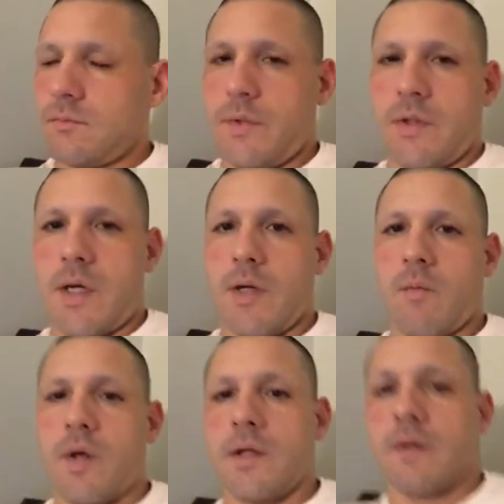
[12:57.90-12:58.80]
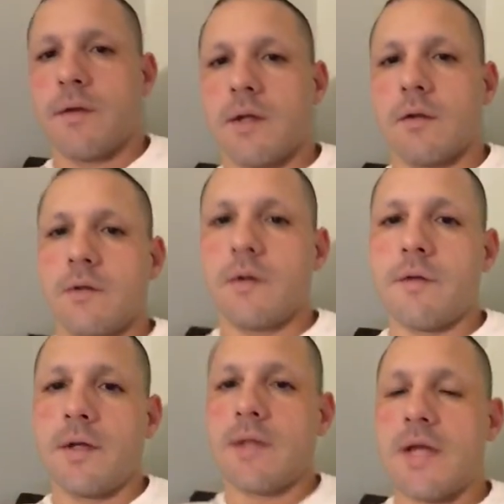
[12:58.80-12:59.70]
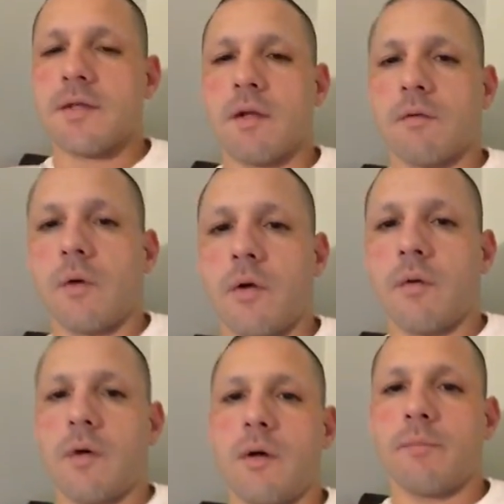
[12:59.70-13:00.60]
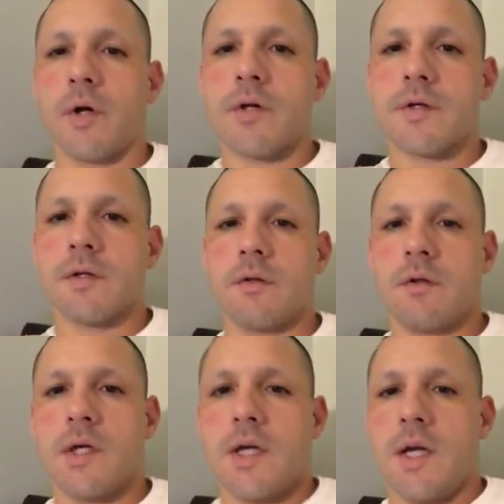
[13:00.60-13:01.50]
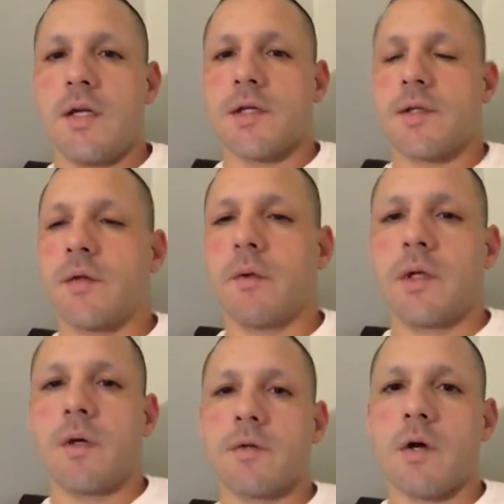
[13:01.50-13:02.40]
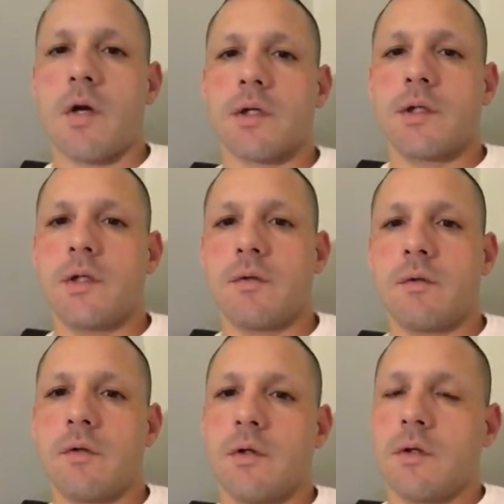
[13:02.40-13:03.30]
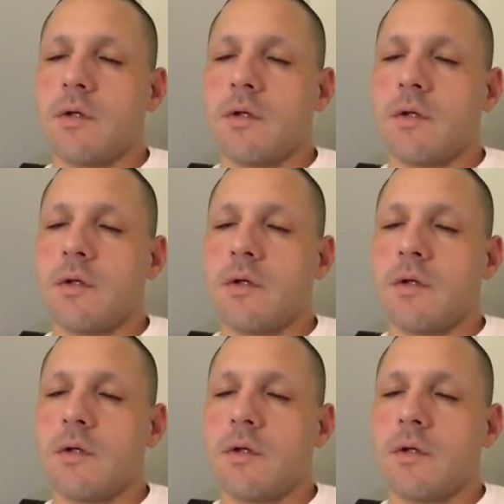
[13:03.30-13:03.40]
I mean, why do you think? Do you think that's a person in a studio talking to you?